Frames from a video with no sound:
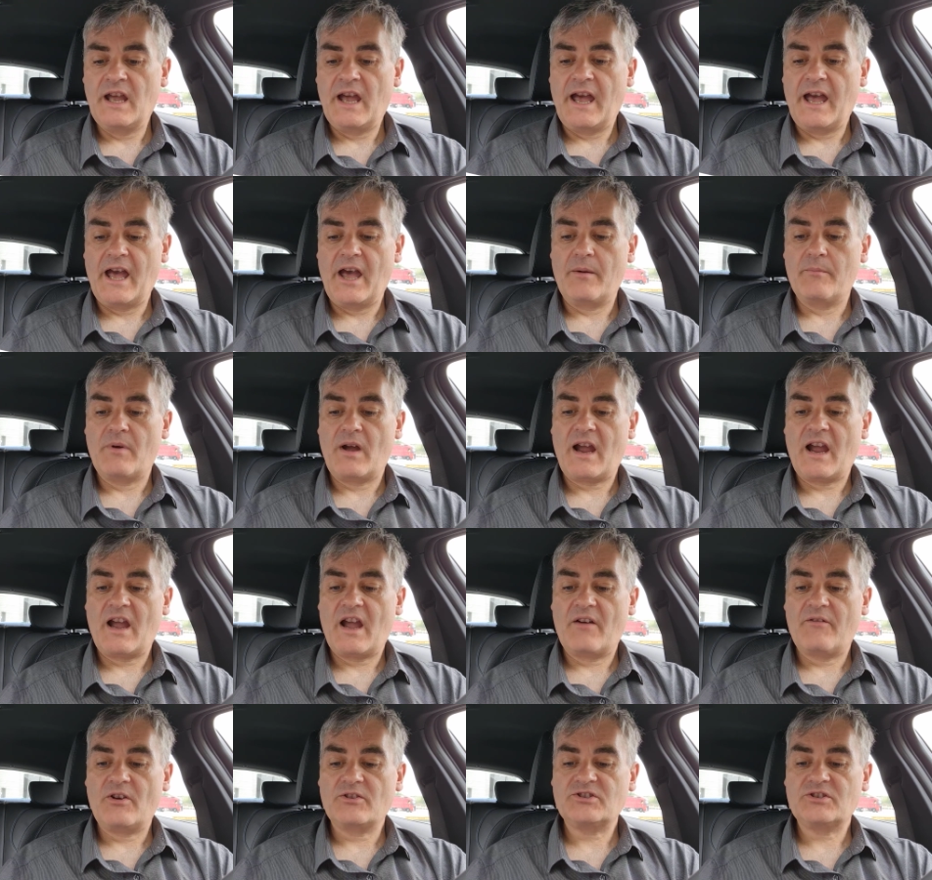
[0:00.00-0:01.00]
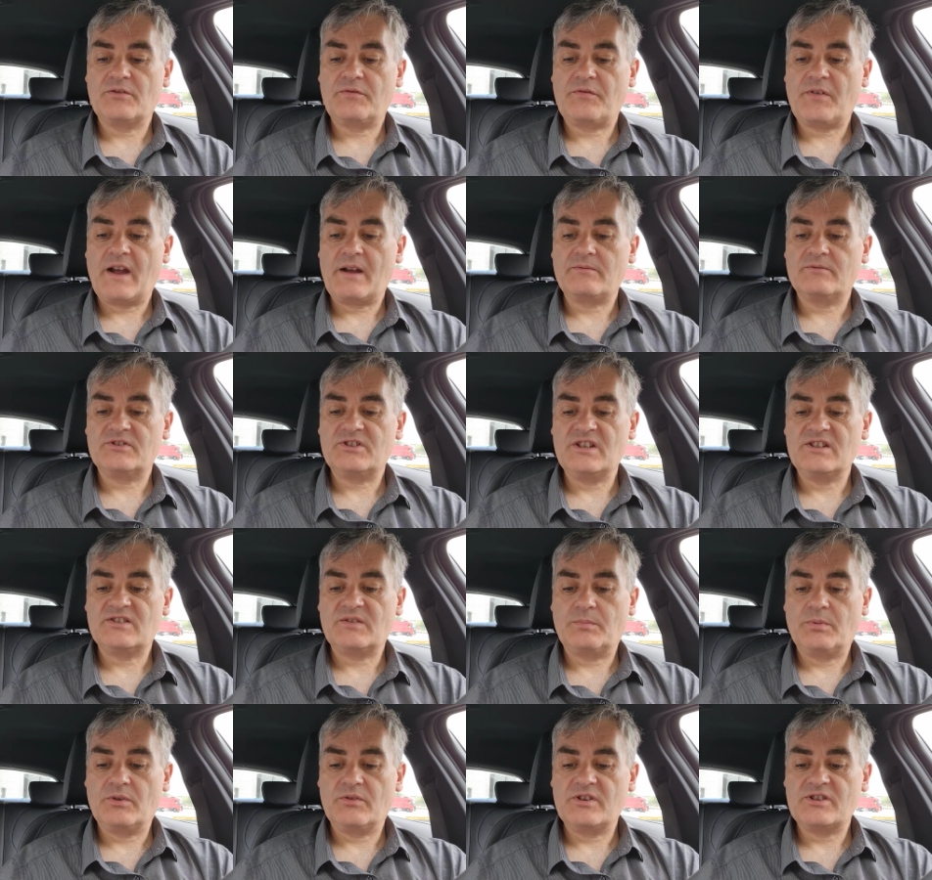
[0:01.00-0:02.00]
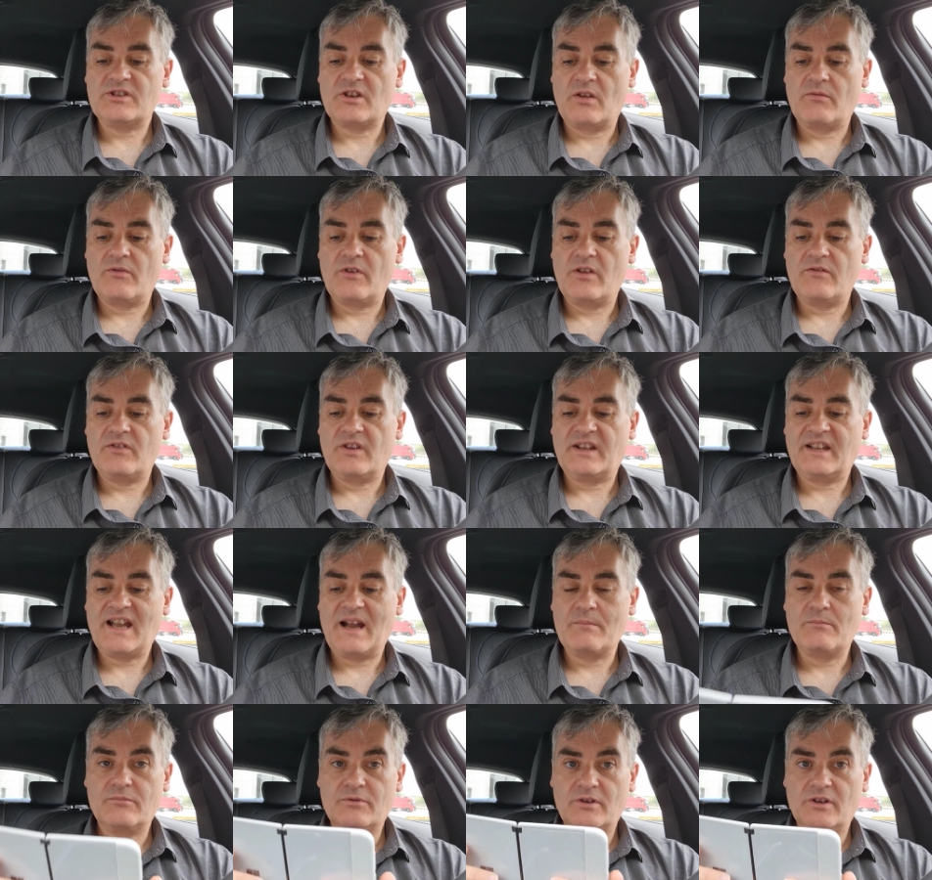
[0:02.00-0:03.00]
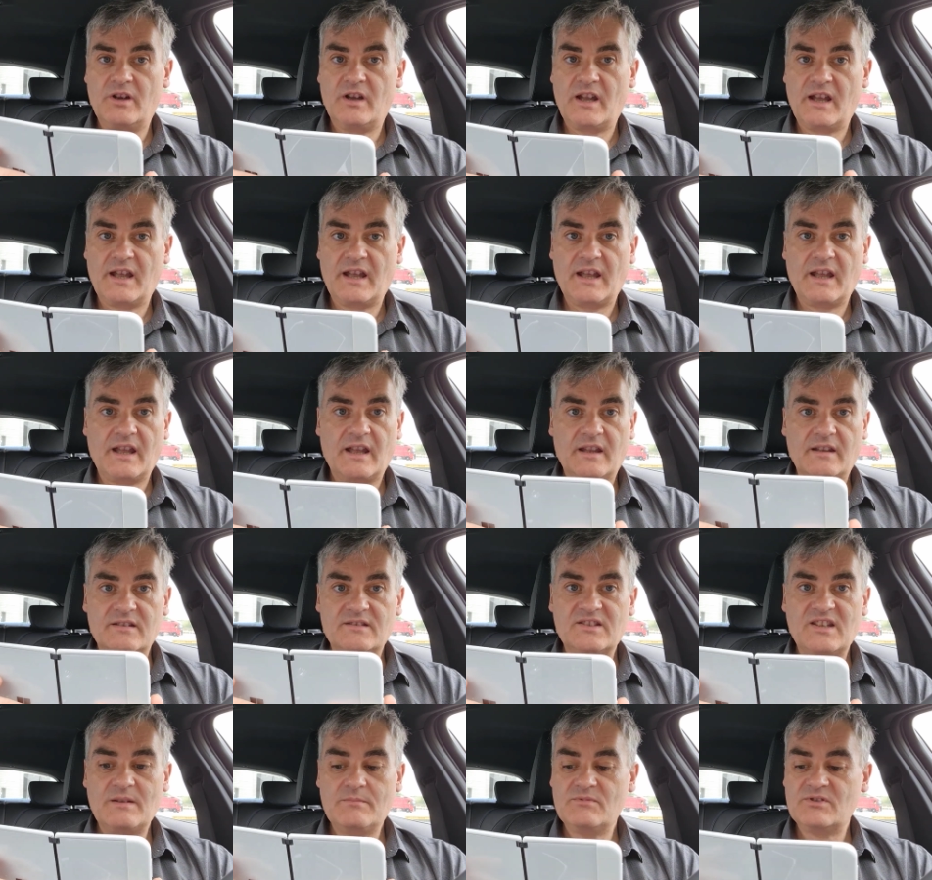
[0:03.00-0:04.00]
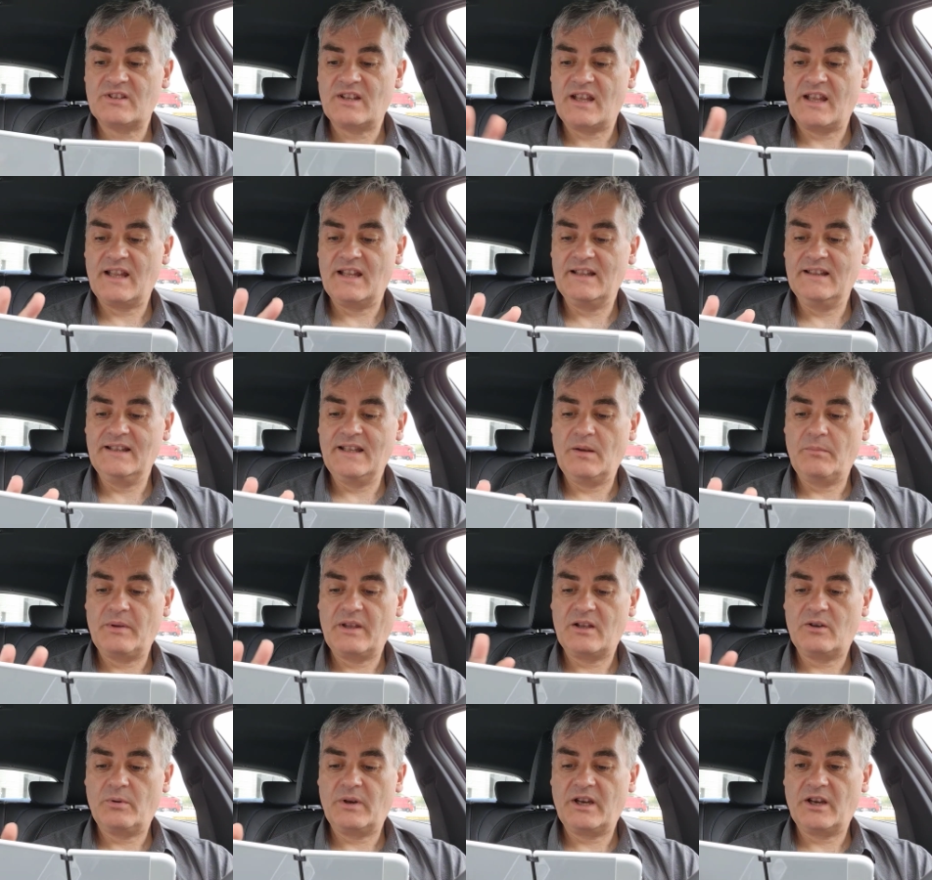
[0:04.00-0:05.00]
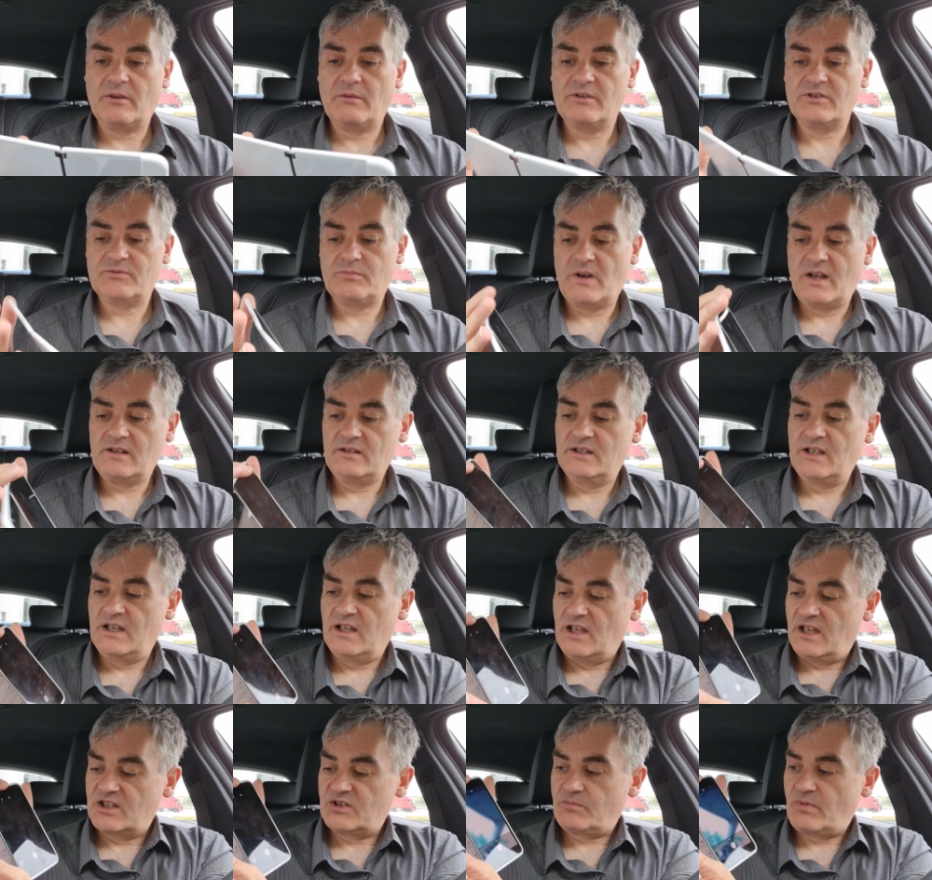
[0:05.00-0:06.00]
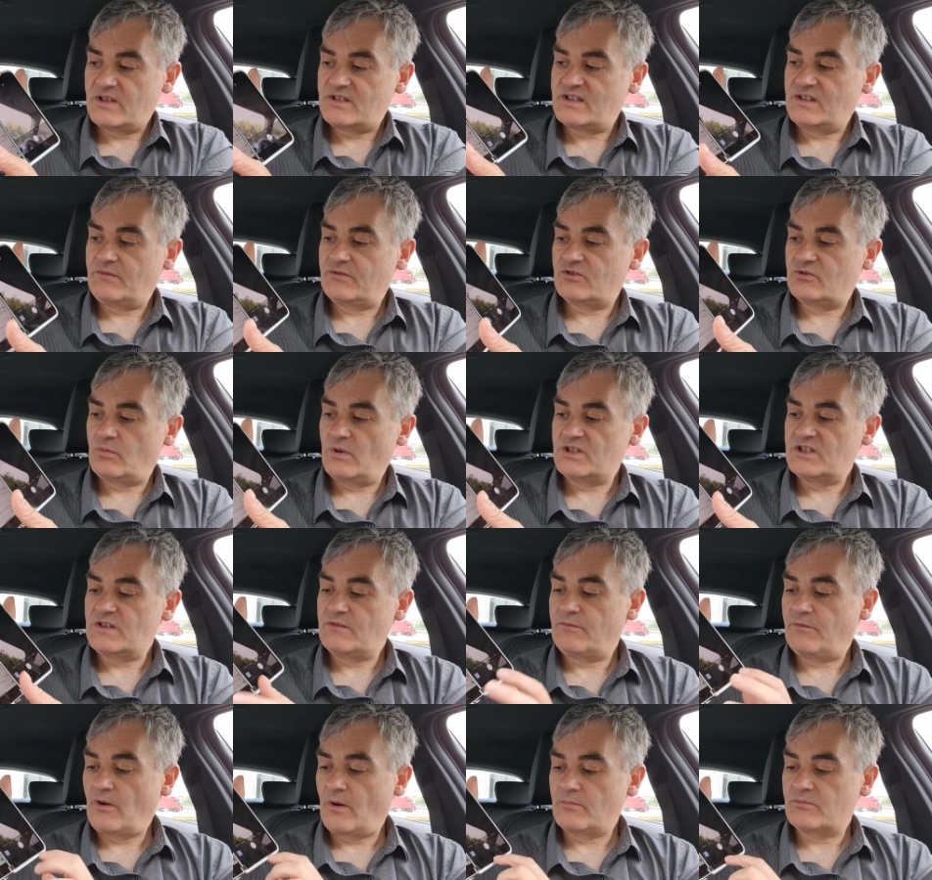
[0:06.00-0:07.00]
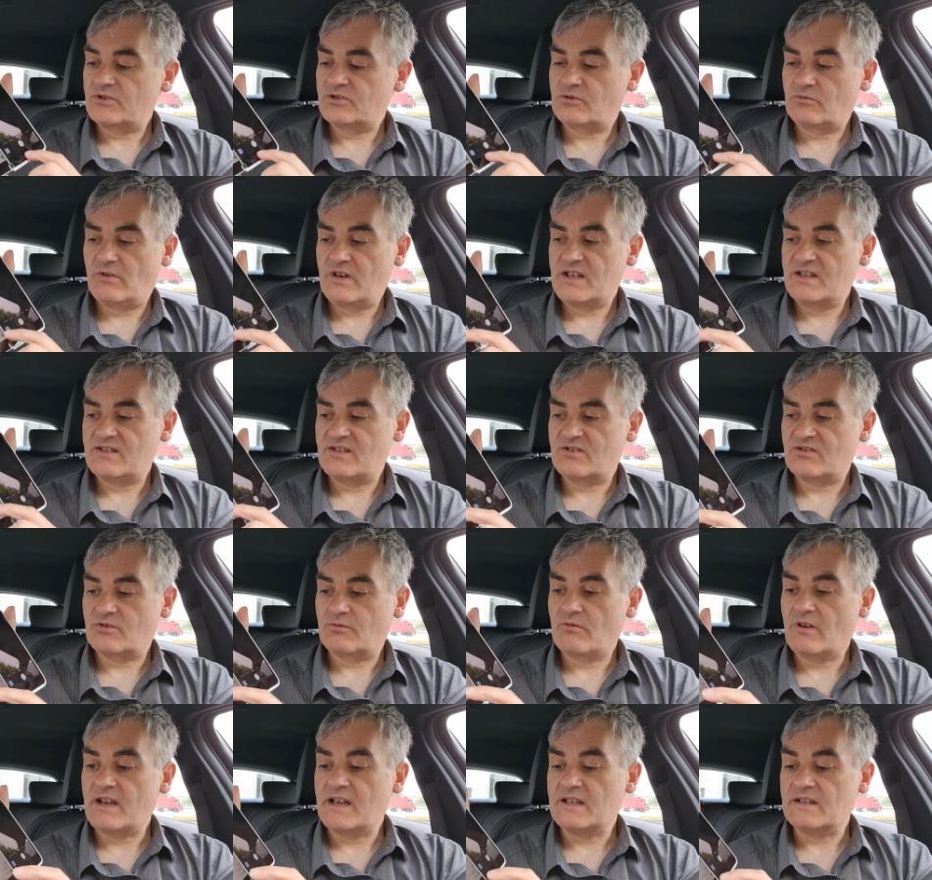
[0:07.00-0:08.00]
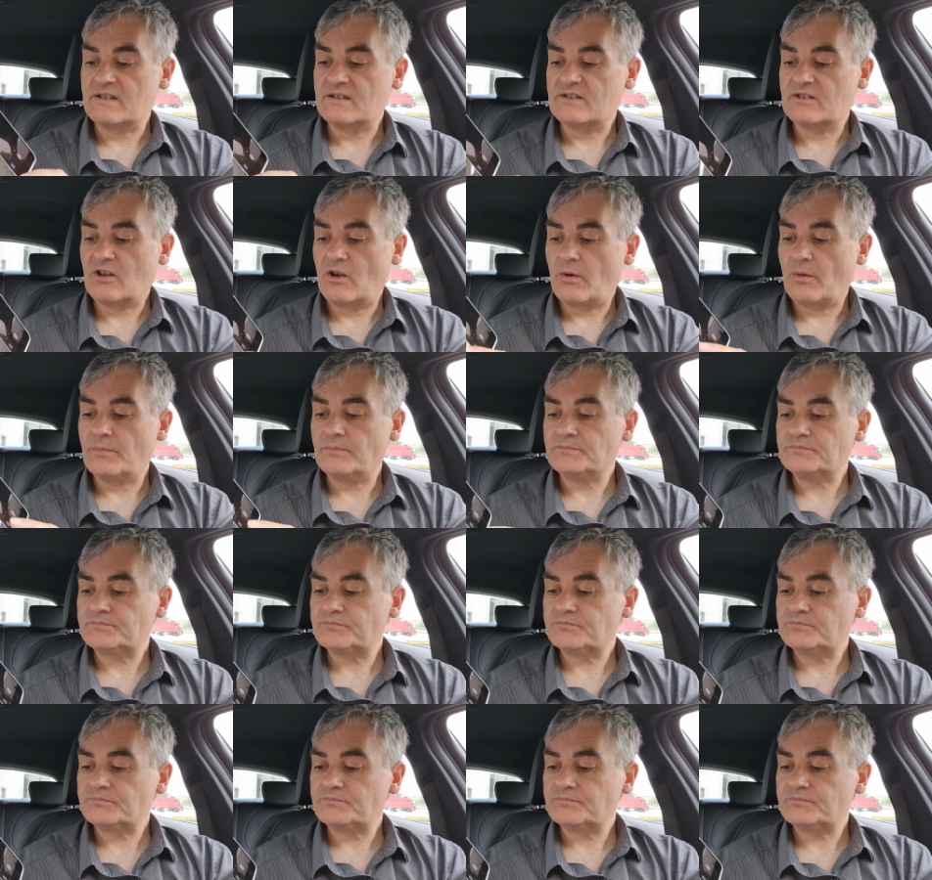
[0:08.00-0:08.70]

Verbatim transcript: Um, I've also found since I put this on that the camera seems a little bit quicker as well, especially for switching from screen to screen. So